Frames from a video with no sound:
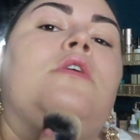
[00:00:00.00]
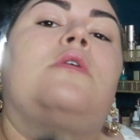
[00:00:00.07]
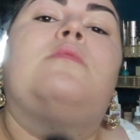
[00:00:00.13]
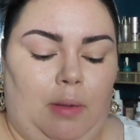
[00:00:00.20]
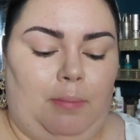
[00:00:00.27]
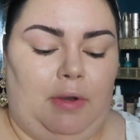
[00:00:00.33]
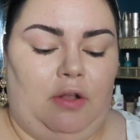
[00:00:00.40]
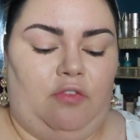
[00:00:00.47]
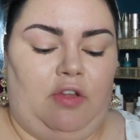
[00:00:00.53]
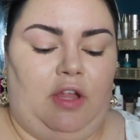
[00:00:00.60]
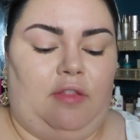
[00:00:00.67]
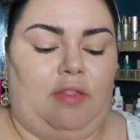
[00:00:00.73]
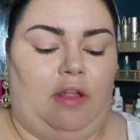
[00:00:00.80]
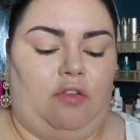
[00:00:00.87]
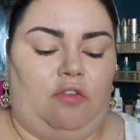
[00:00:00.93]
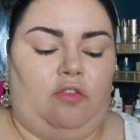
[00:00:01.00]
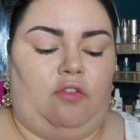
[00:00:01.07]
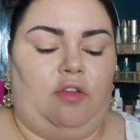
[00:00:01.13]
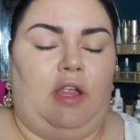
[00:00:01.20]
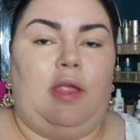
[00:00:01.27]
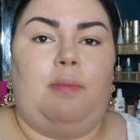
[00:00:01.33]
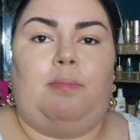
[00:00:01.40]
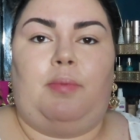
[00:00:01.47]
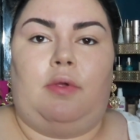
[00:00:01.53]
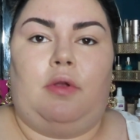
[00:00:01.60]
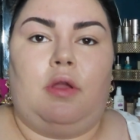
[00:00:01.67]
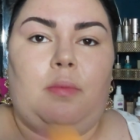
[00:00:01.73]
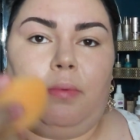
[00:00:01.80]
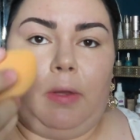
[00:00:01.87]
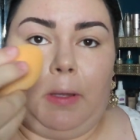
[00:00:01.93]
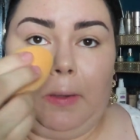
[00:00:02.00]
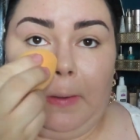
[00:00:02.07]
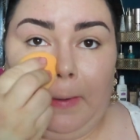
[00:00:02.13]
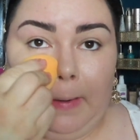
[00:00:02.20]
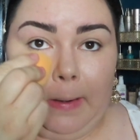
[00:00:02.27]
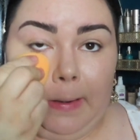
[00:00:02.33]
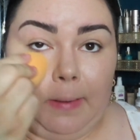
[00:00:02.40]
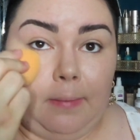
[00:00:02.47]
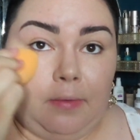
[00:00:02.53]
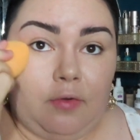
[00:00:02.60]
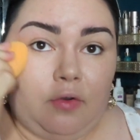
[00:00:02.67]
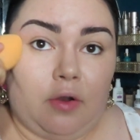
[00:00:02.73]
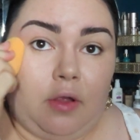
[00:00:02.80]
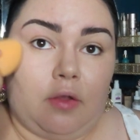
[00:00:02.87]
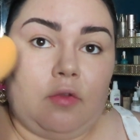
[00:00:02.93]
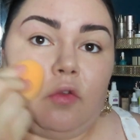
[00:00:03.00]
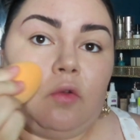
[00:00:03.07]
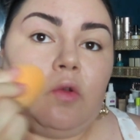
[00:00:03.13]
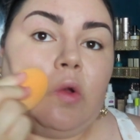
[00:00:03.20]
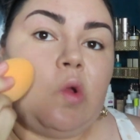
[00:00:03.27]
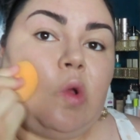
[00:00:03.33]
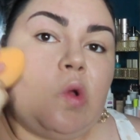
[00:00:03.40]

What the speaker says: Now I'm going to take that same beauty blender and just